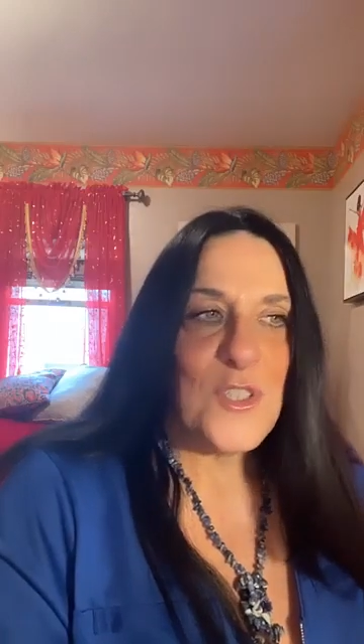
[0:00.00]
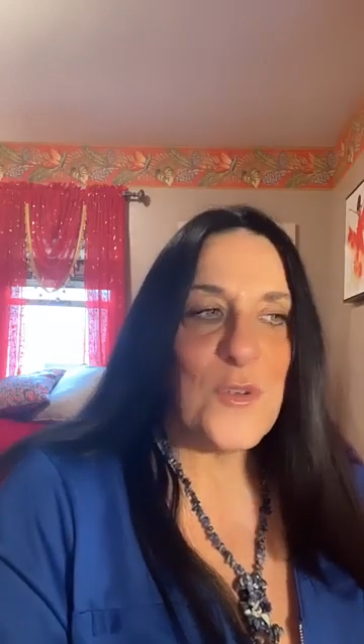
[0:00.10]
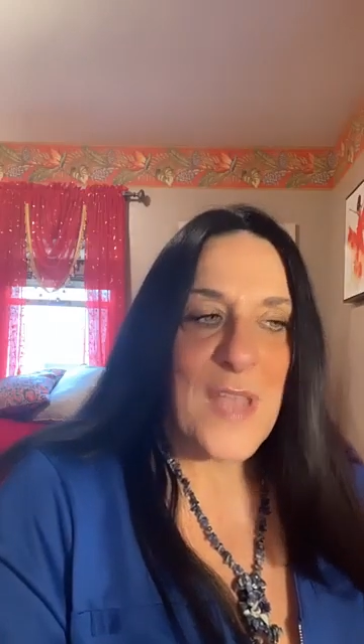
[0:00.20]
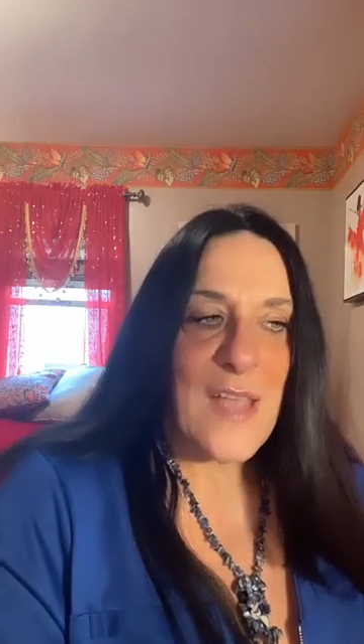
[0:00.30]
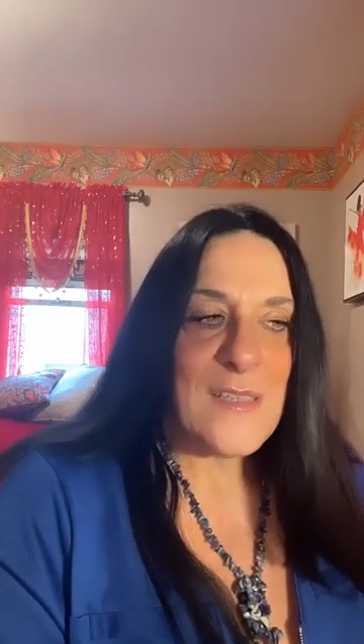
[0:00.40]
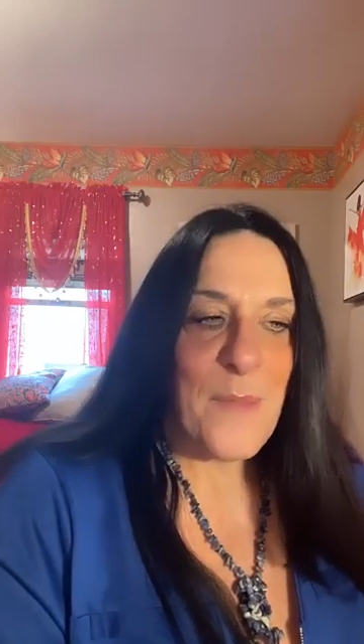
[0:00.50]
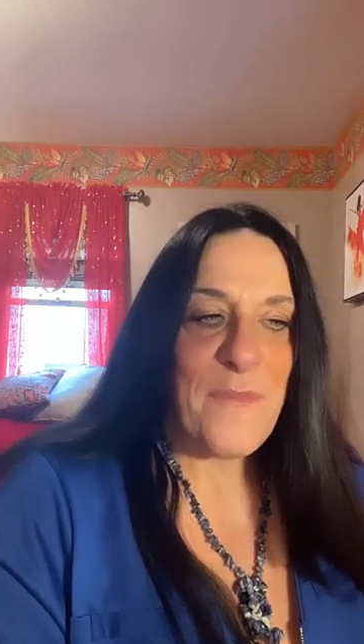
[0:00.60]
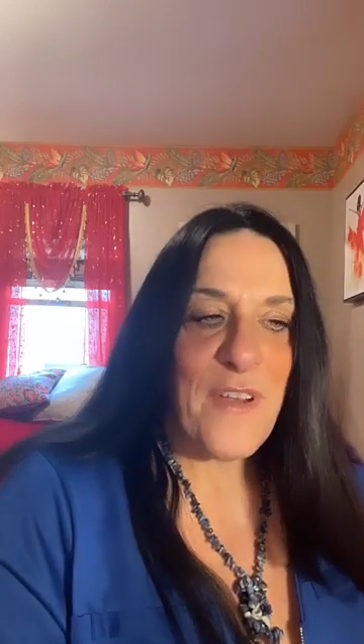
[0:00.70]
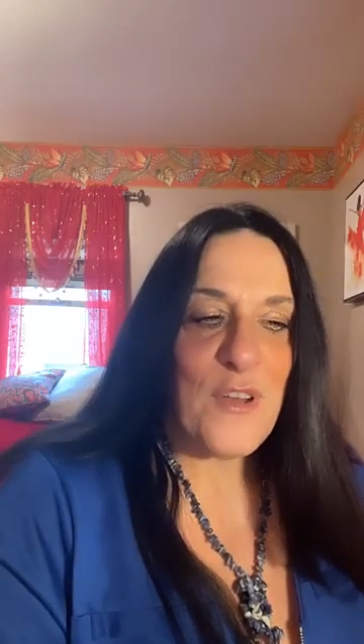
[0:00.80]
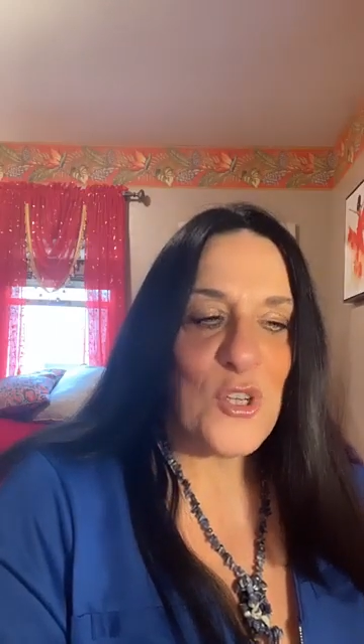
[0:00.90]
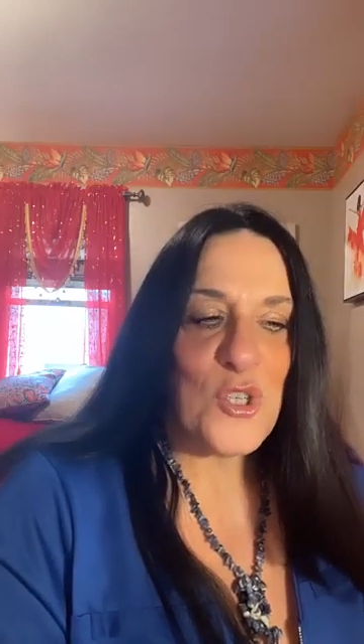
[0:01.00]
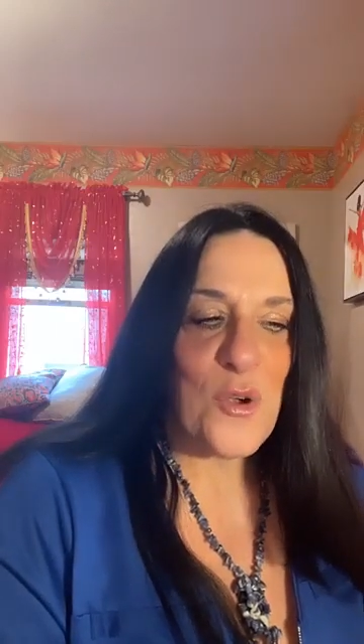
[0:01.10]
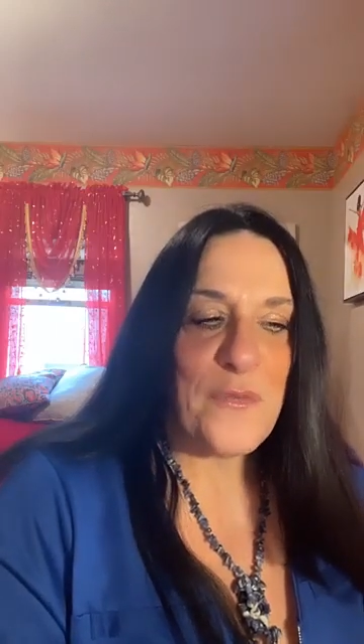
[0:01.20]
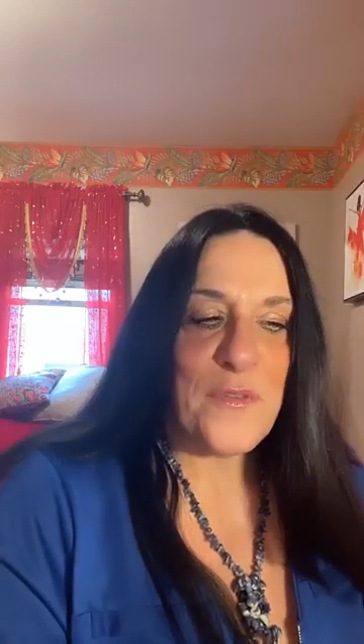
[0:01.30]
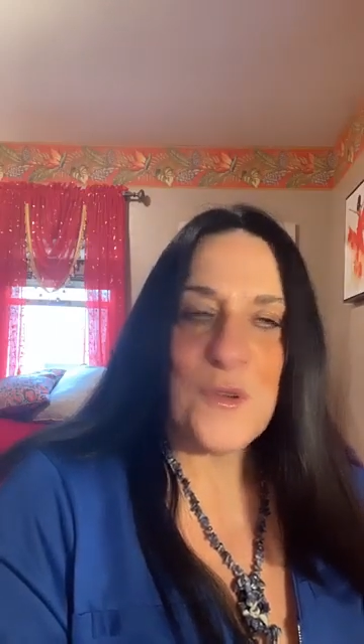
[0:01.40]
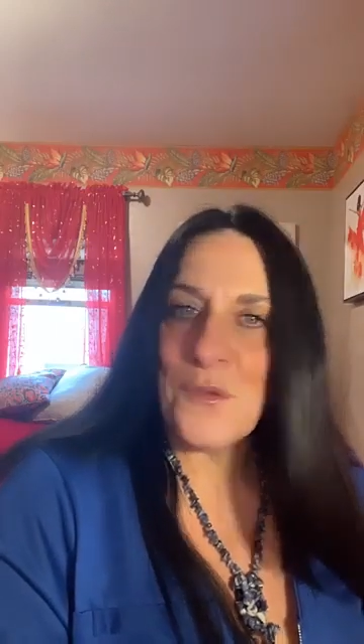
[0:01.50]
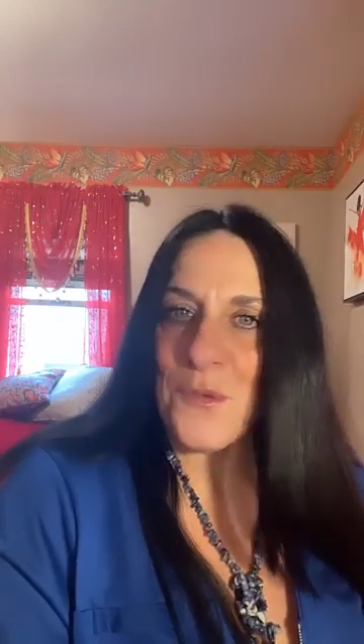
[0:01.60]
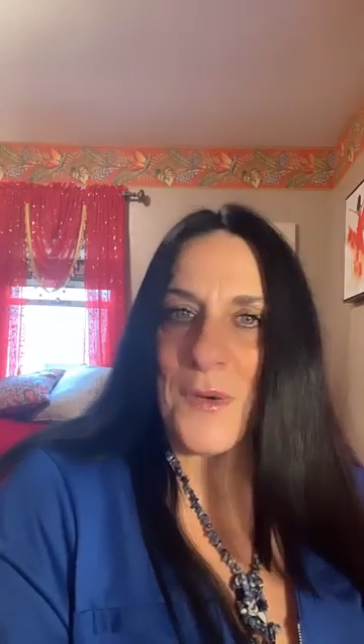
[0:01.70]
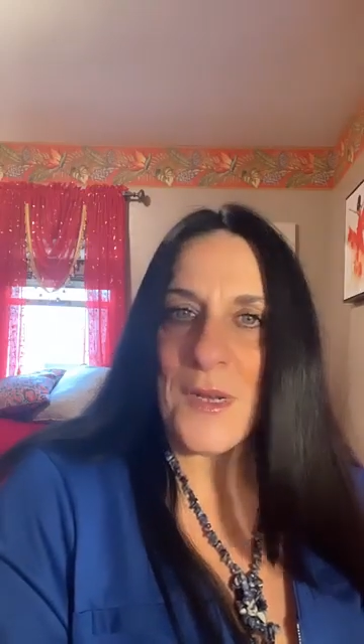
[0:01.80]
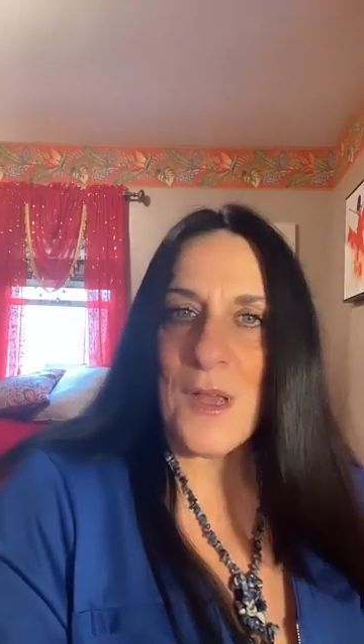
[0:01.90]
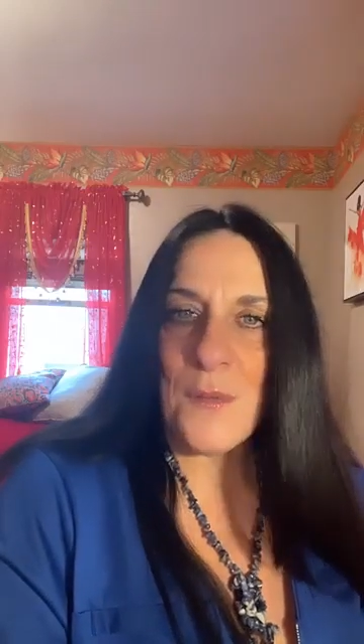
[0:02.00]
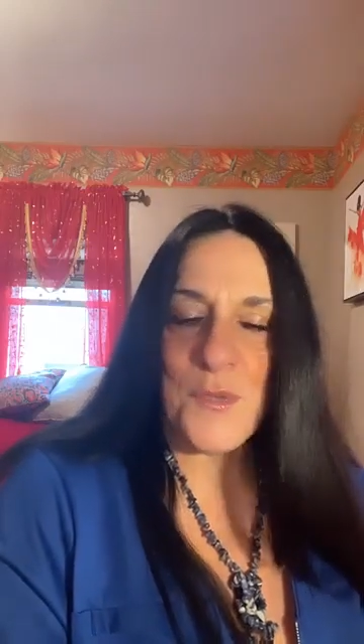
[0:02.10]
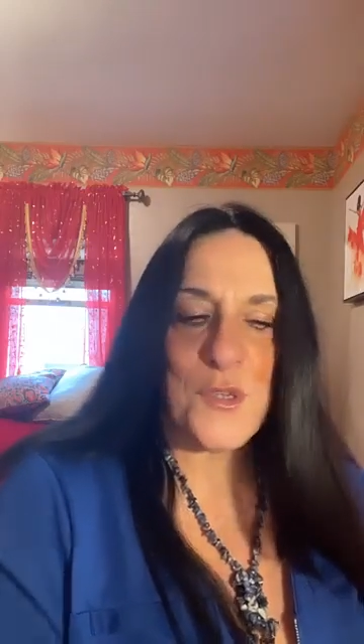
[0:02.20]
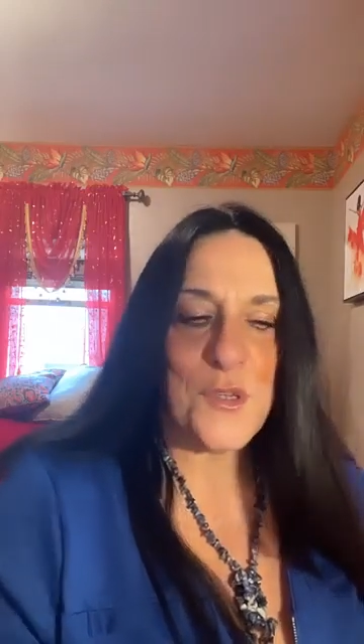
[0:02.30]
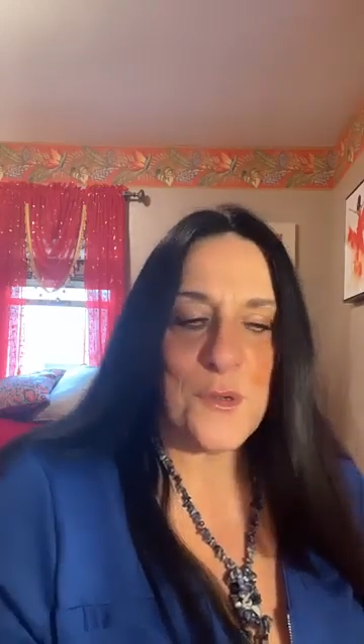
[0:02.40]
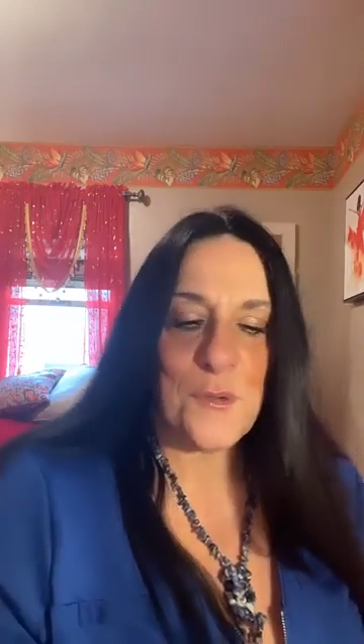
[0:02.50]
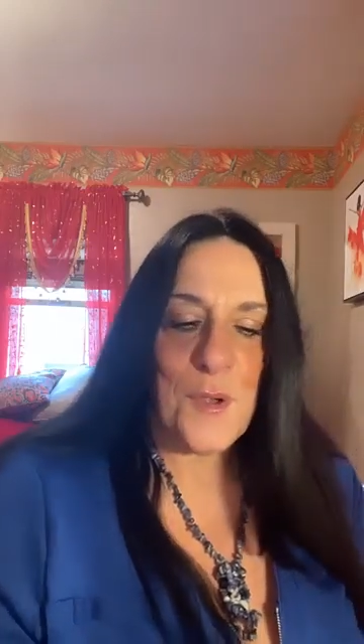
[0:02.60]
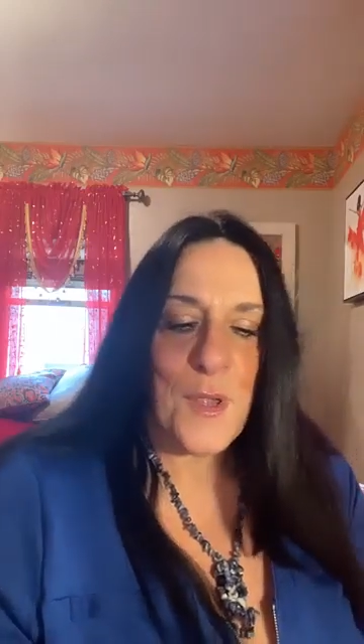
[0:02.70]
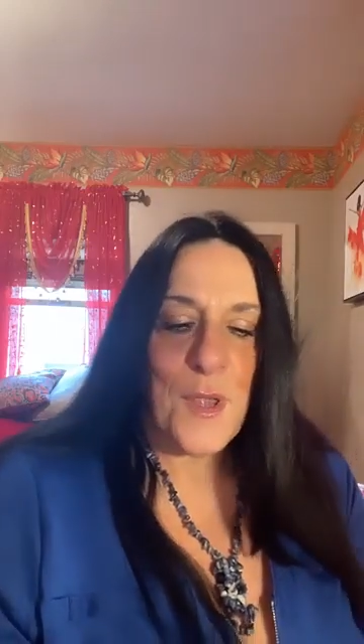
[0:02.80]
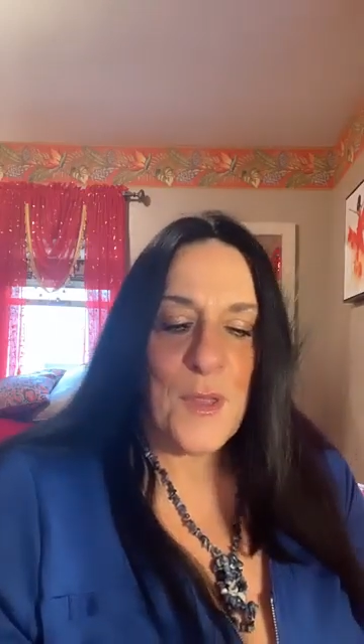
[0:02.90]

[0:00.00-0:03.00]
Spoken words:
So yes, I'm very short-fused when it comes to